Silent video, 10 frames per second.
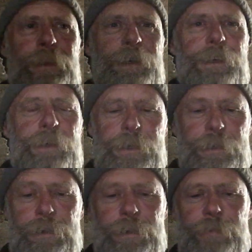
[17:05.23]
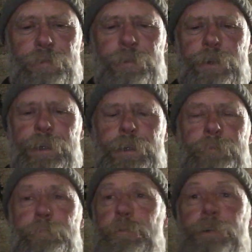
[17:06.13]
It's like
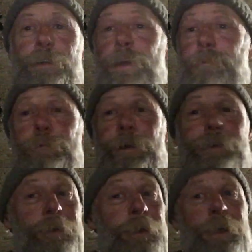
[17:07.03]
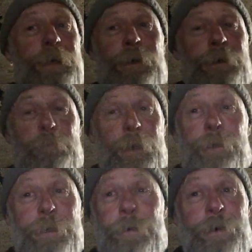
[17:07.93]
it'll blow
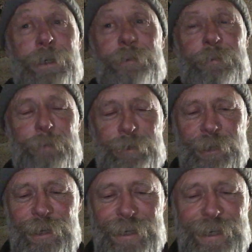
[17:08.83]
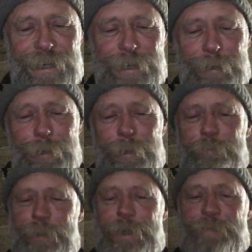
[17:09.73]
your mind. I'll tell you, it
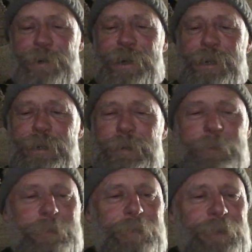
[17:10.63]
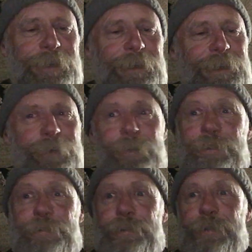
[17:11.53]
blew mine. I mean,
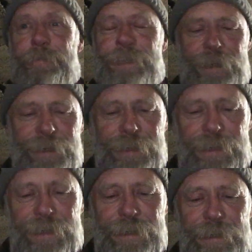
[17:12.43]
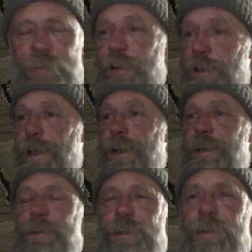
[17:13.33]
just look at me. So yeah,
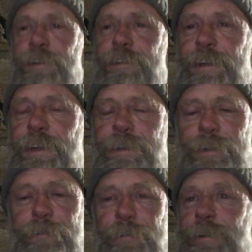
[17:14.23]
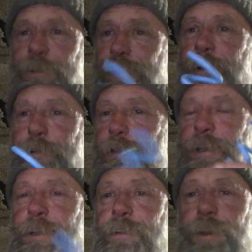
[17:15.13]
it's a little thing
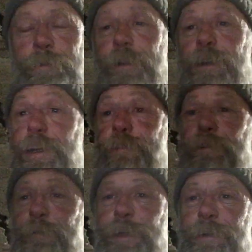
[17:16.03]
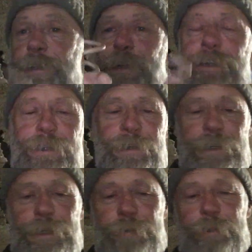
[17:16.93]
you could do with the kids as well. You know, they
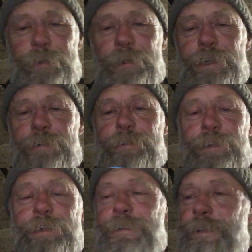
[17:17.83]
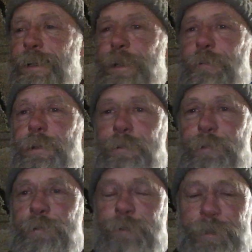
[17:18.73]
like it if you got kids. You know, they love that
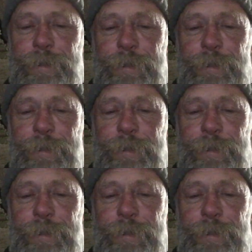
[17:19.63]
sort of thing.